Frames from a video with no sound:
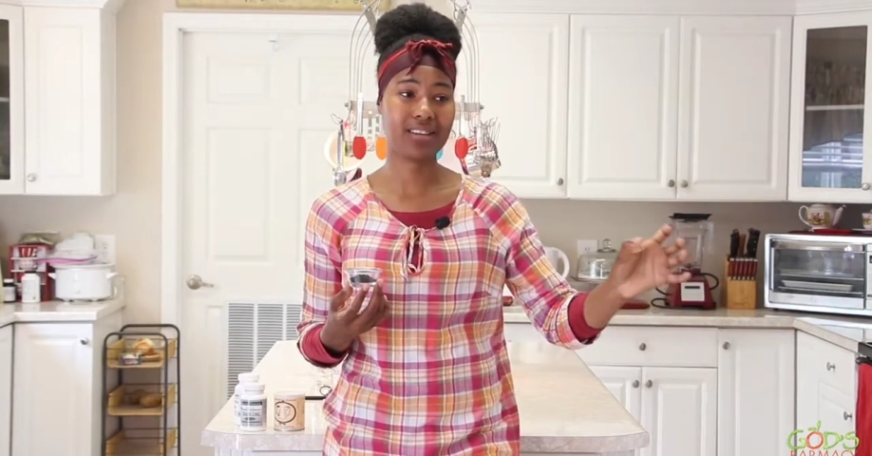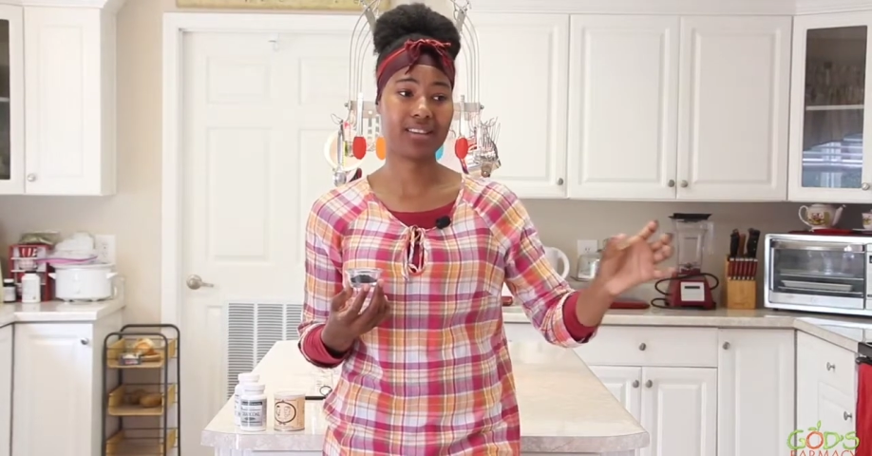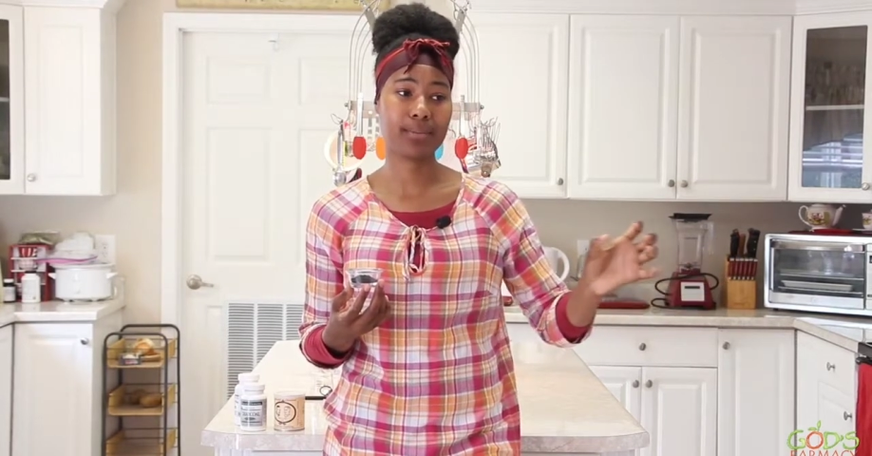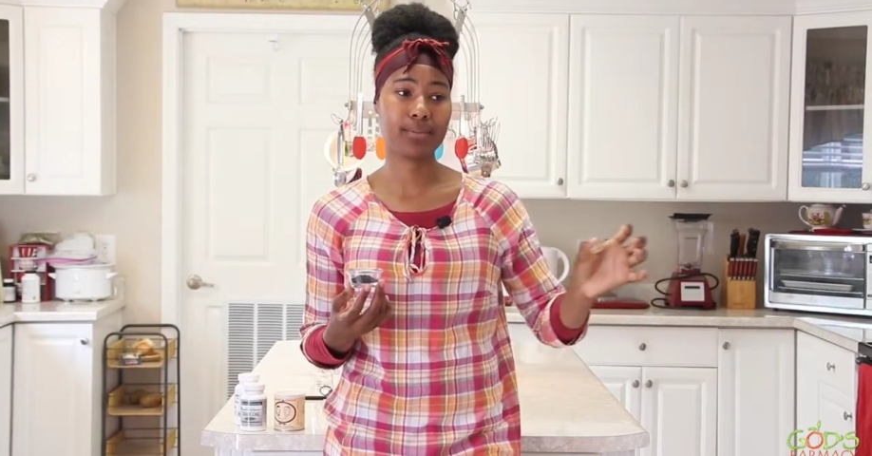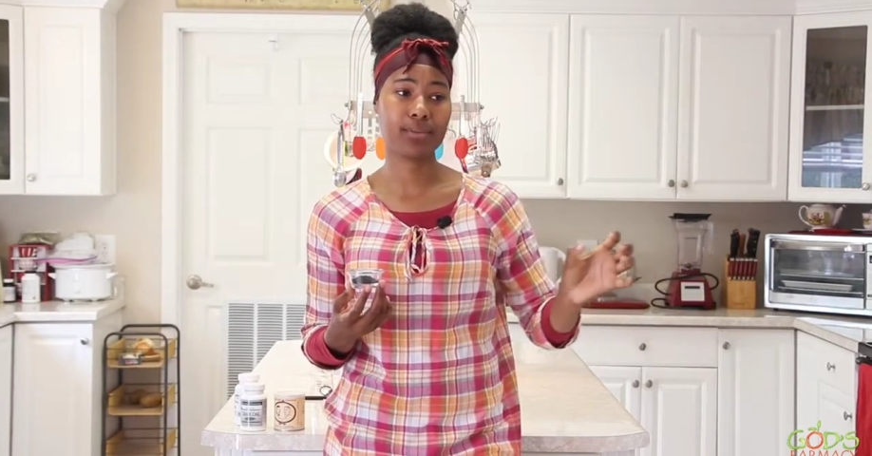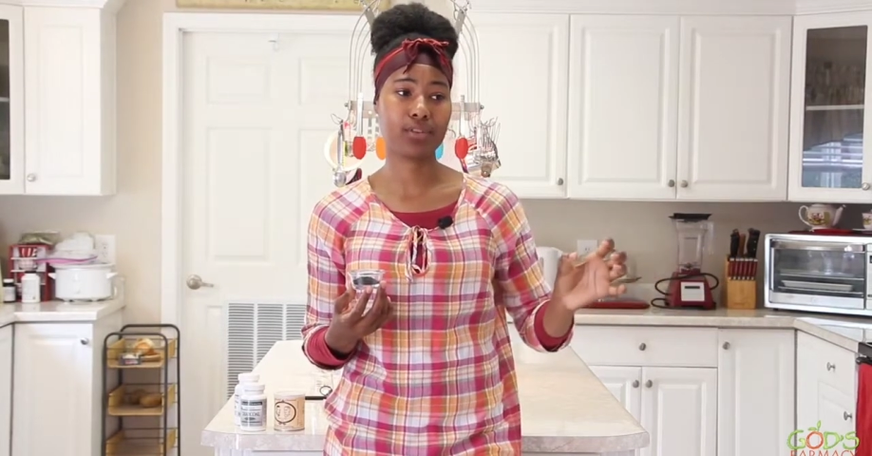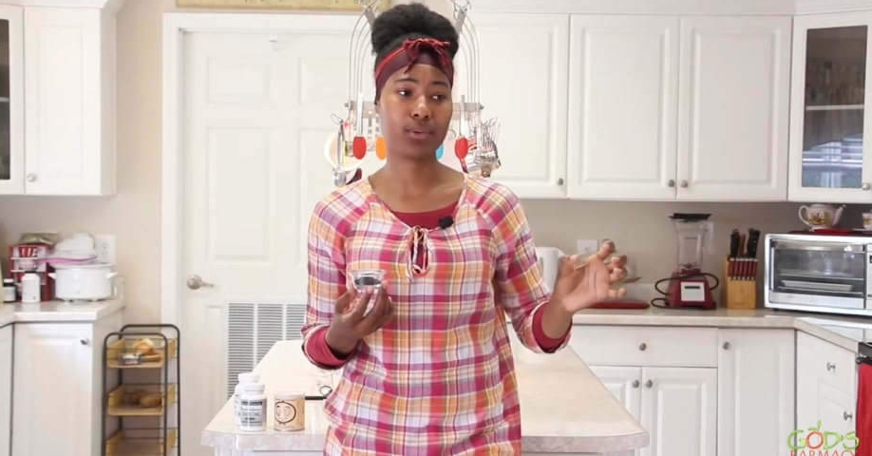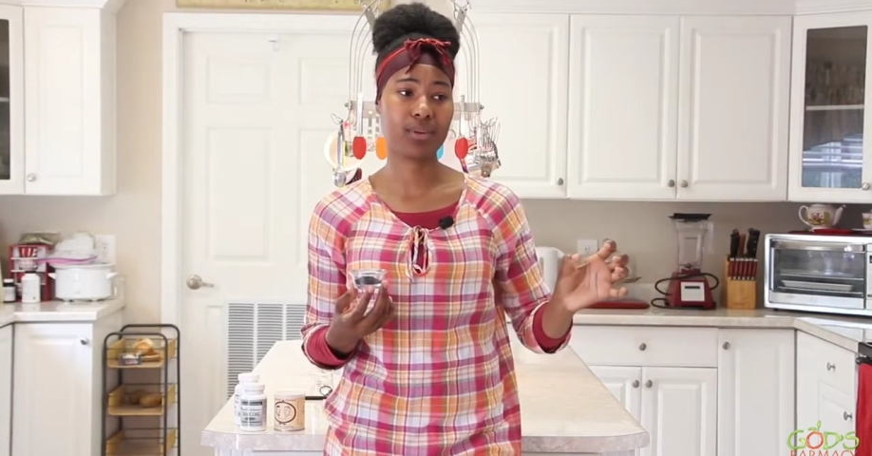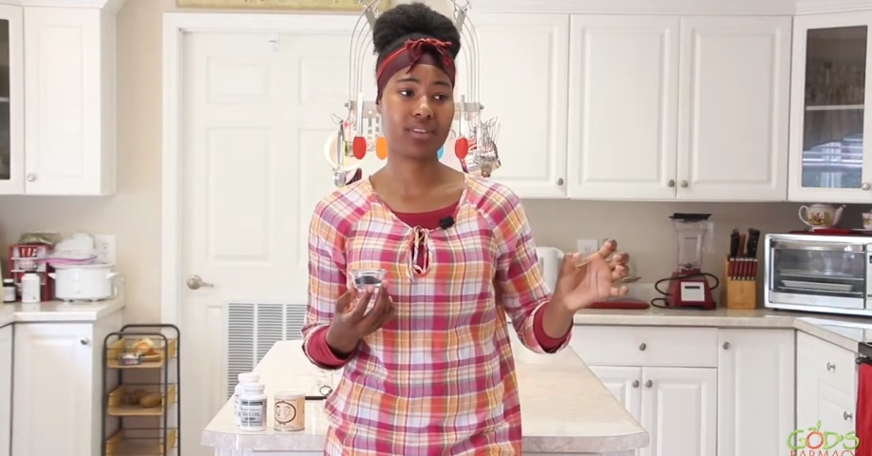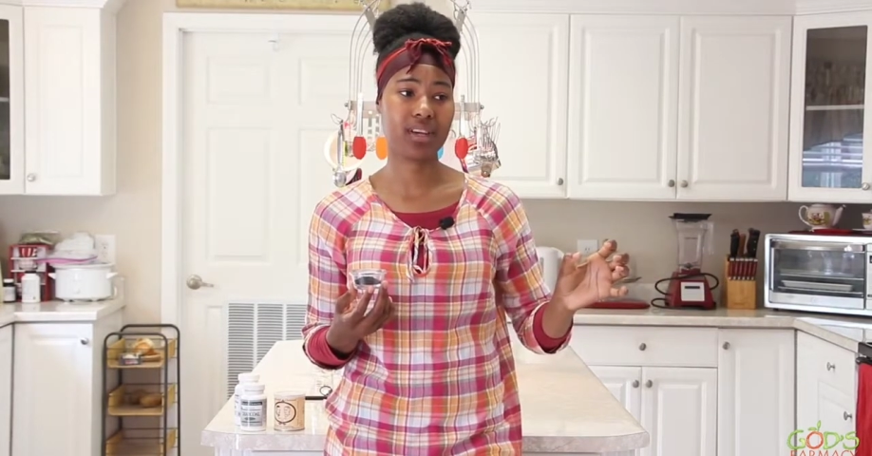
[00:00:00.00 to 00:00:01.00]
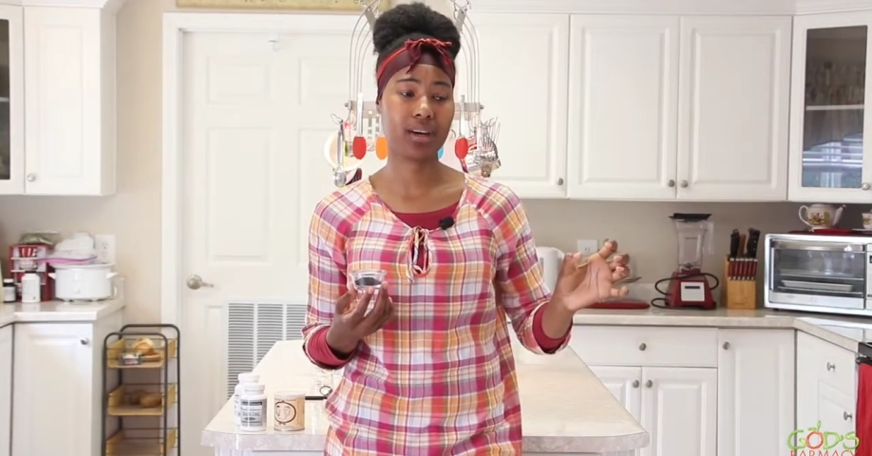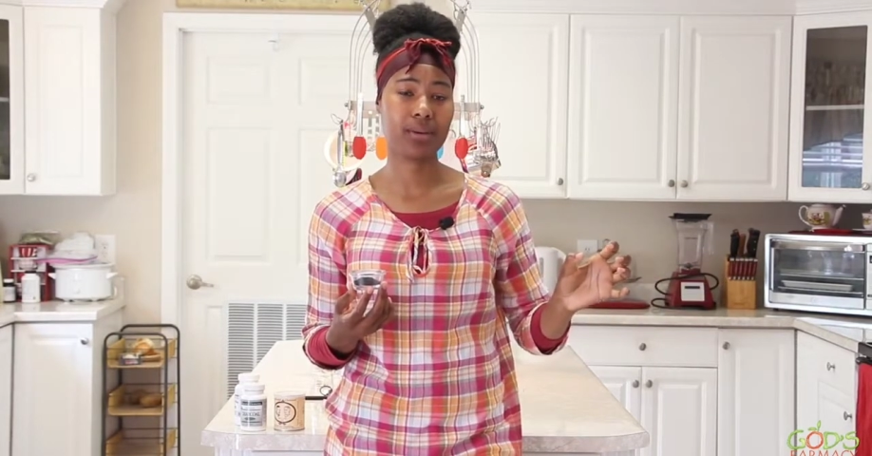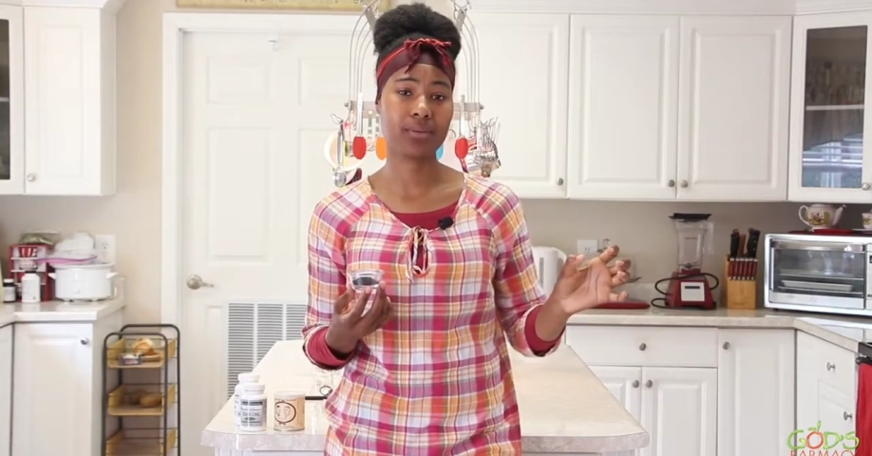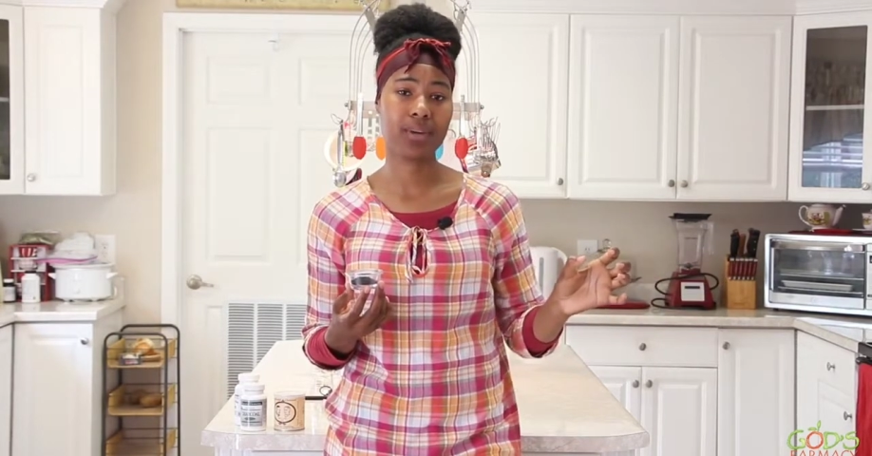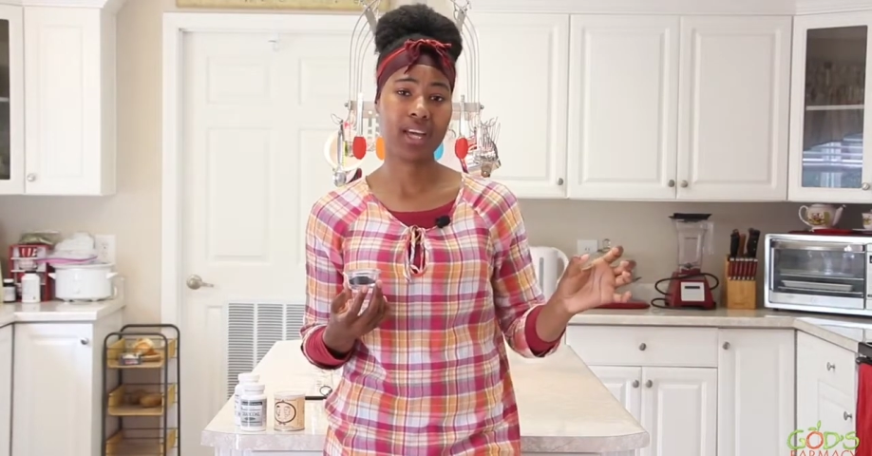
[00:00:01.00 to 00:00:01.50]
a substance to
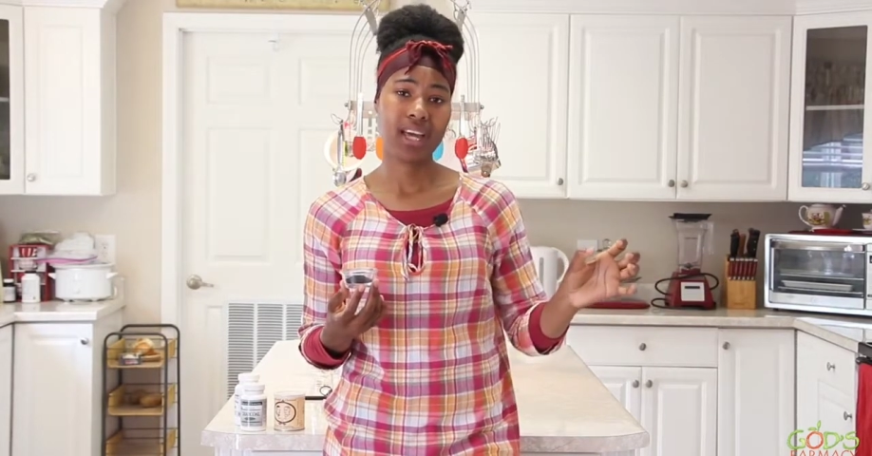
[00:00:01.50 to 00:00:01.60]
itself,